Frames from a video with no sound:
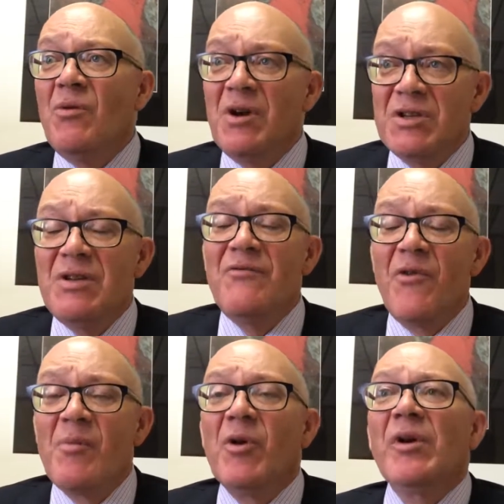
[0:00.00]
Whereas an
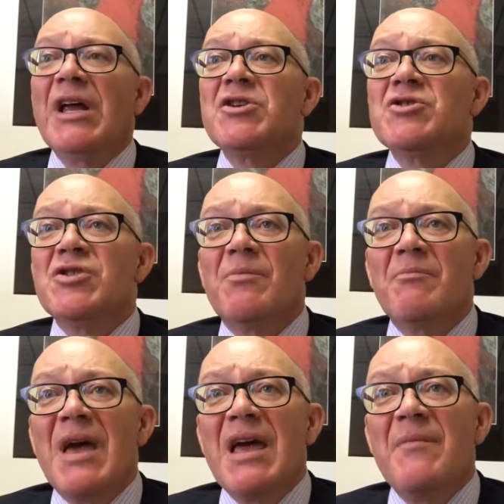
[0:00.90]
informal relationship
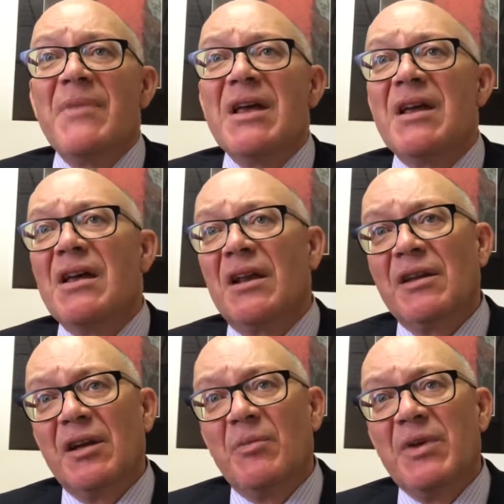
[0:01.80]
may be a
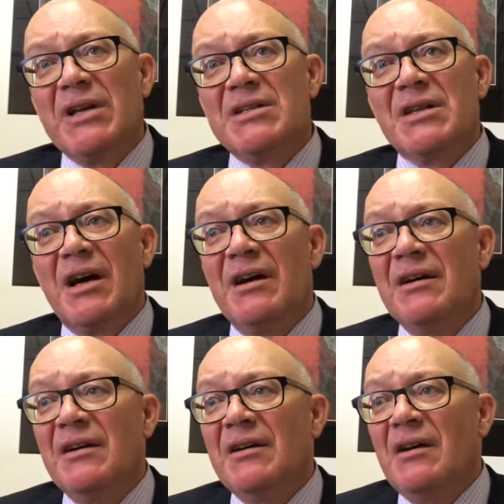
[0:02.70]
little bit uh,
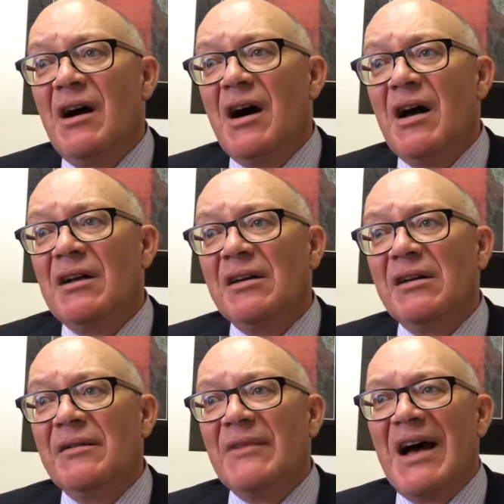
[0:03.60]
uh,
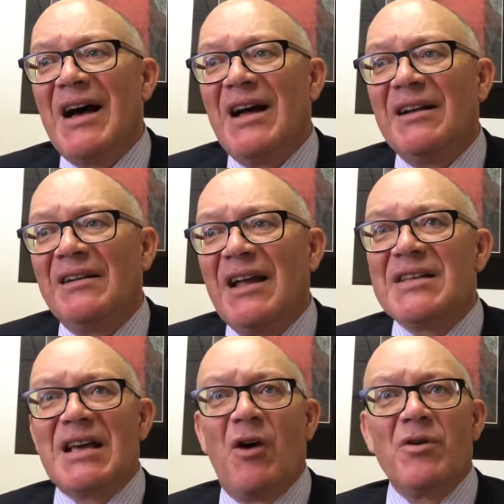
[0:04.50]
uh,
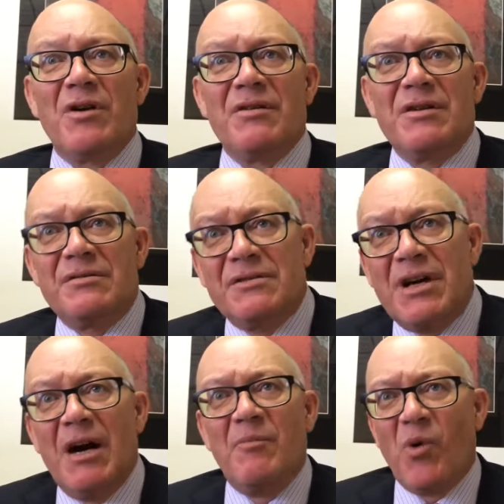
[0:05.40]
less
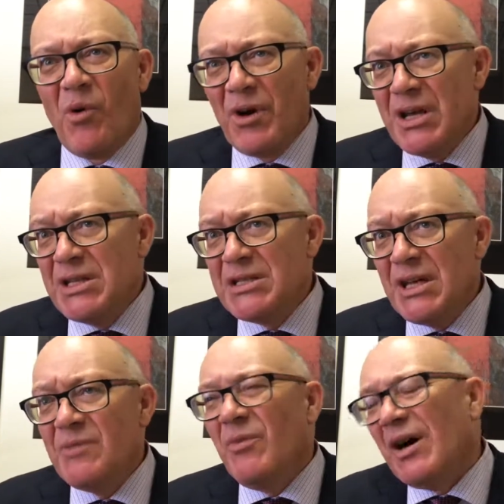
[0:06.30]
outcome
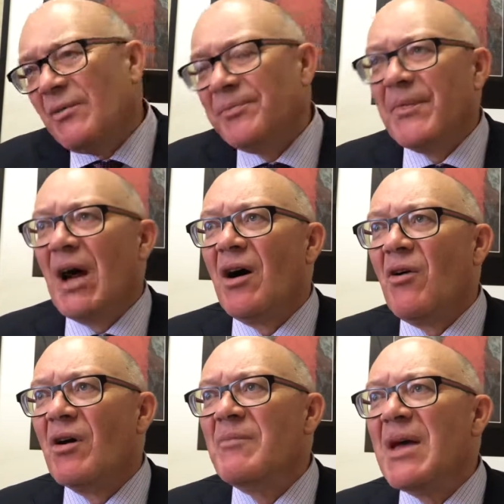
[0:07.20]
oriented, well, uh,
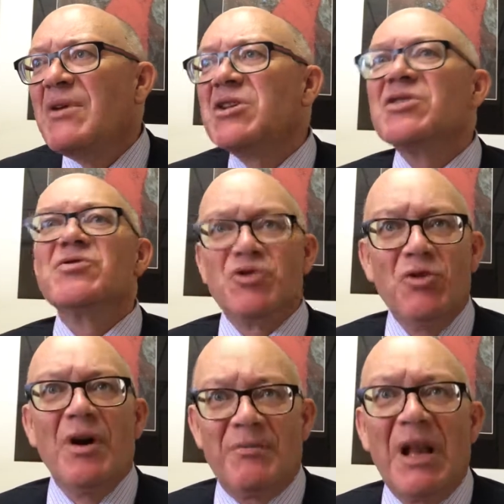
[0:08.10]
or maybe just
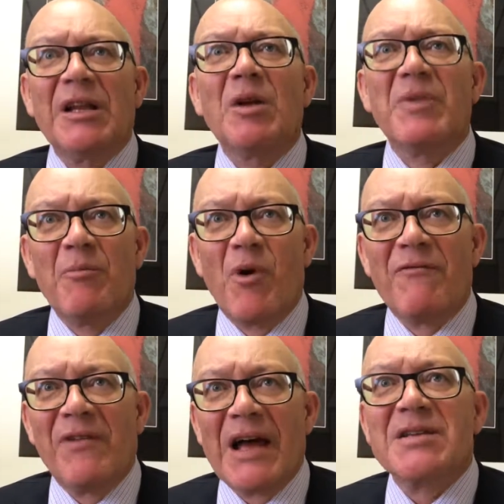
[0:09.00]
too, a little bit more
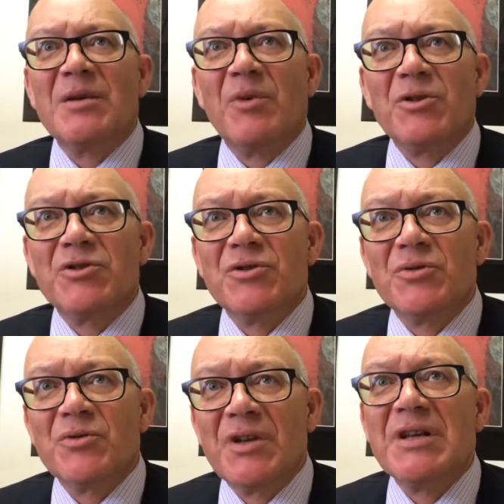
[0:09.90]
flexible
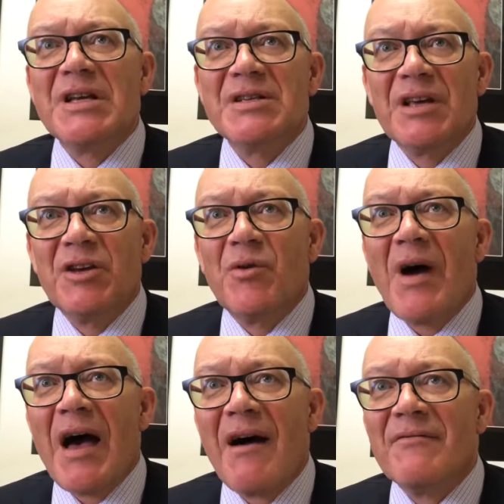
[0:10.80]
to the needs that you
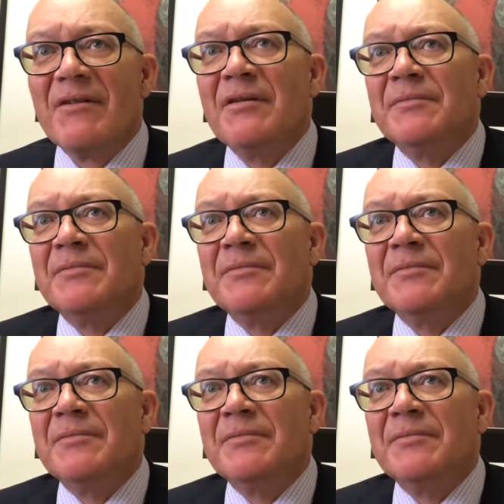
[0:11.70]
have.